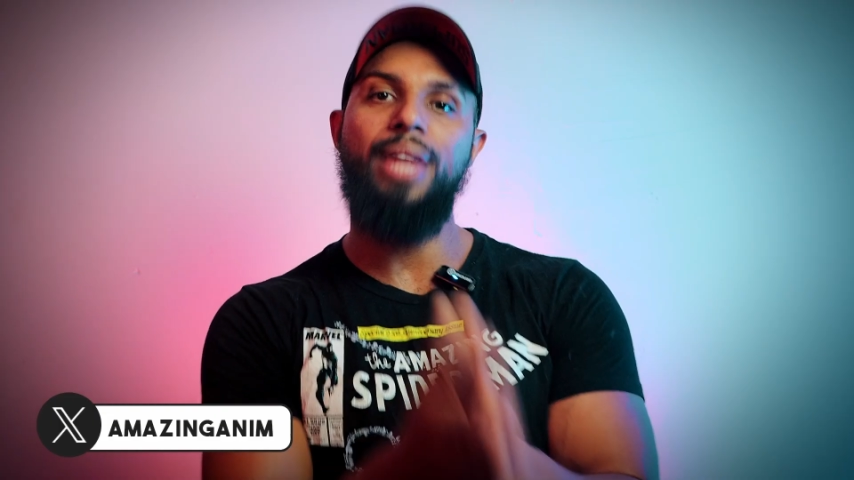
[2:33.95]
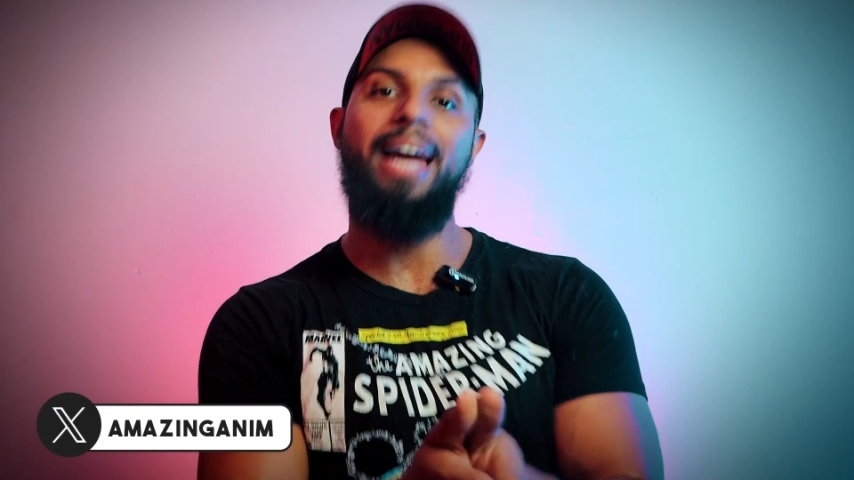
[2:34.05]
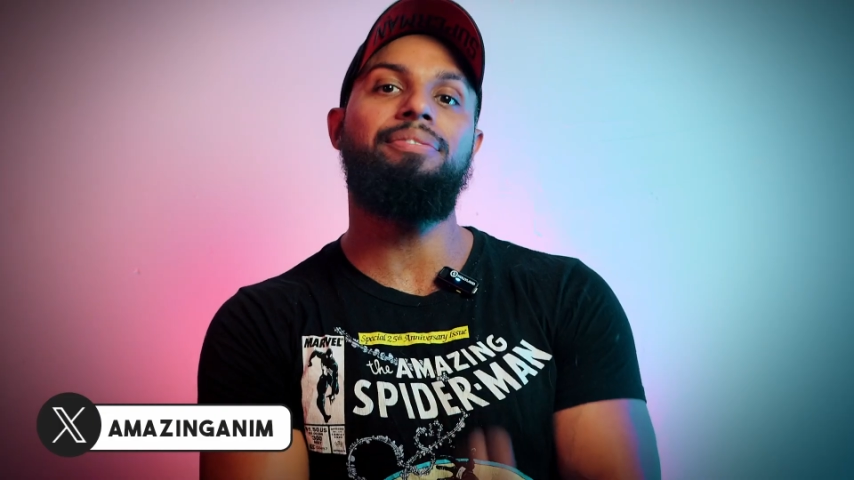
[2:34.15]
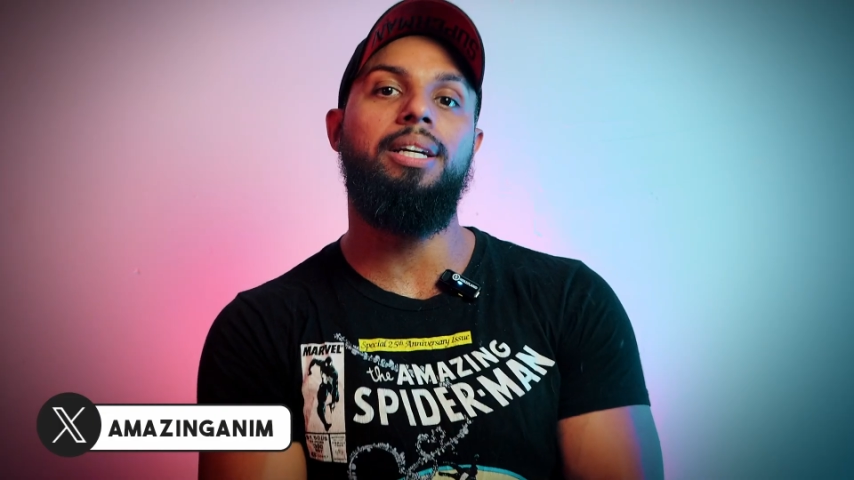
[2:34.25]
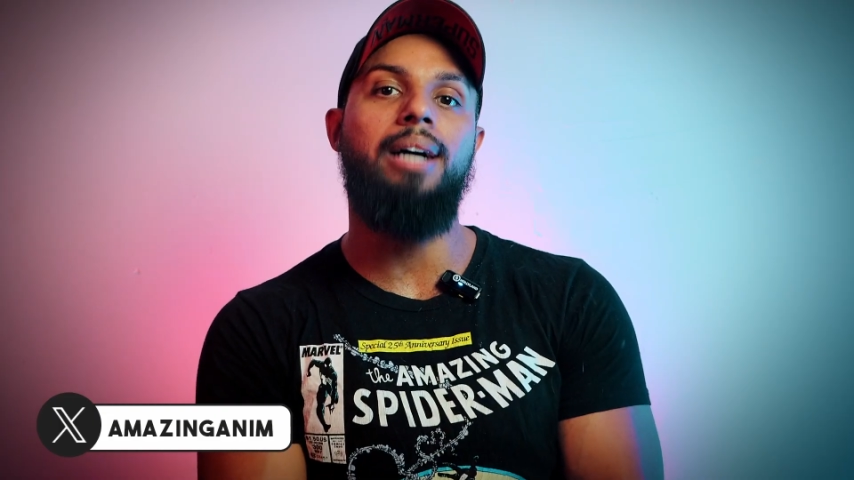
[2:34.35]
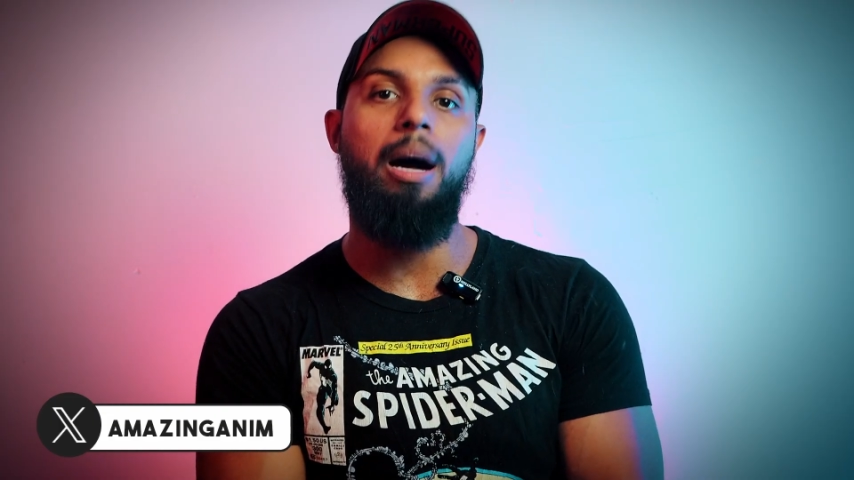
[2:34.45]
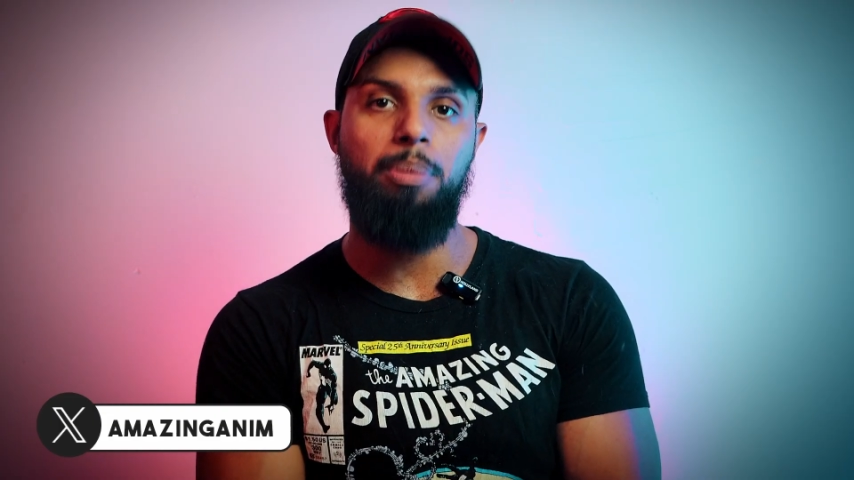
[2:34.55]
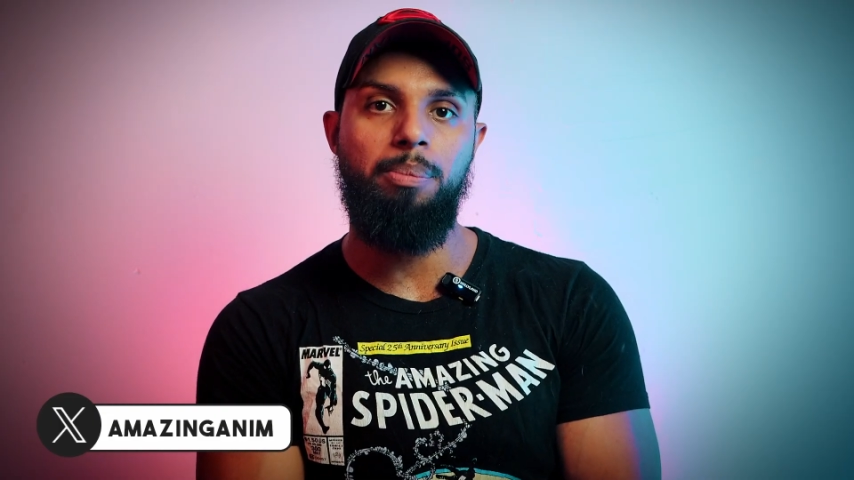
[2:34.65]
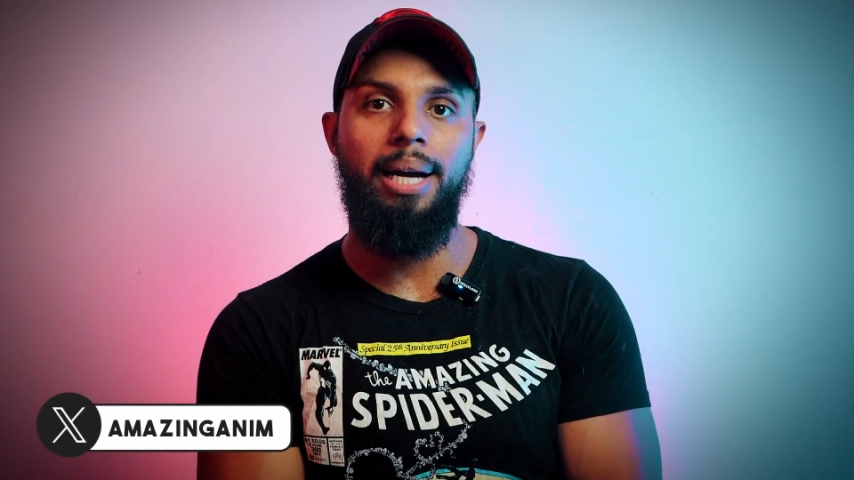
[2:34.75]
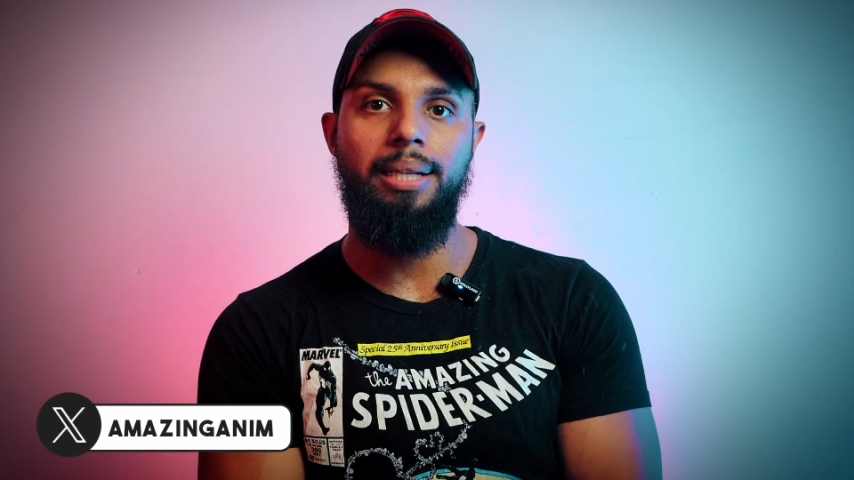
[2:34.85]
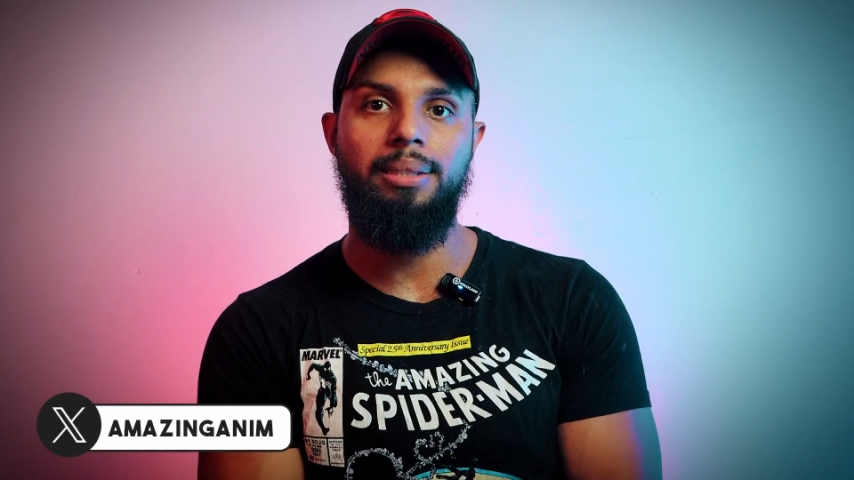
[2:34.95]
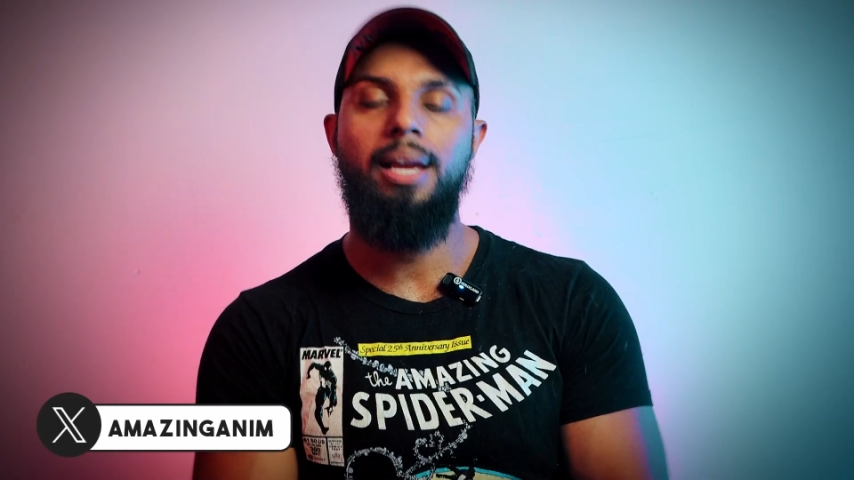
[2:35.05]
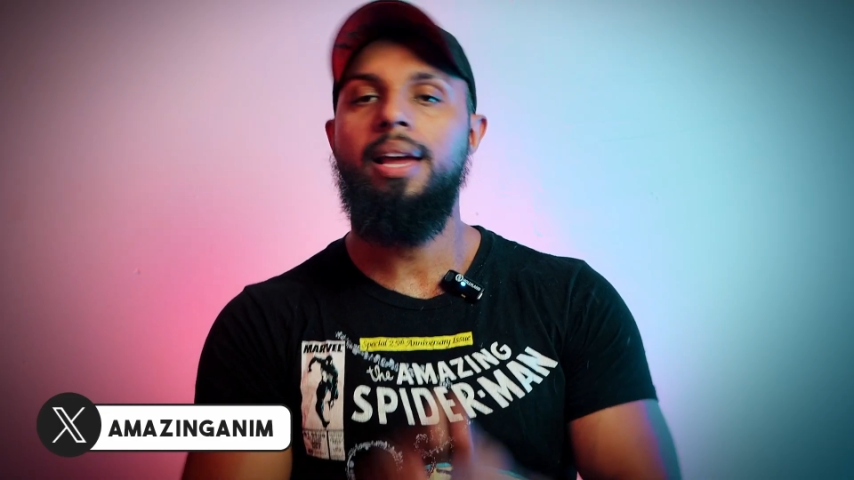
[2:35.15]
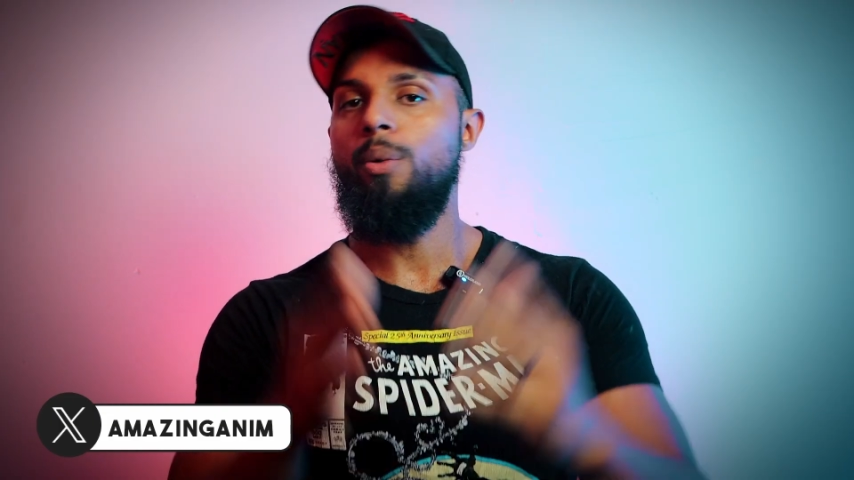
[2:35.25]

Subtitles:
they have to compromise.